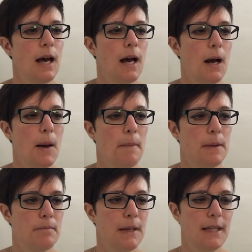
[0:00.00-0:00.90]
Um,
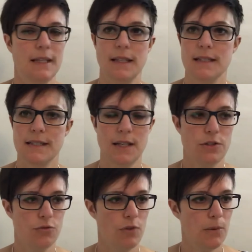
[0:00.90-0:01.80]
making it sound
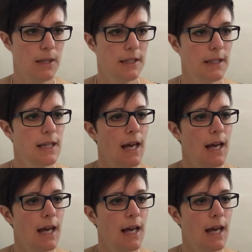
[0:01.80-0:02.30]
heroic.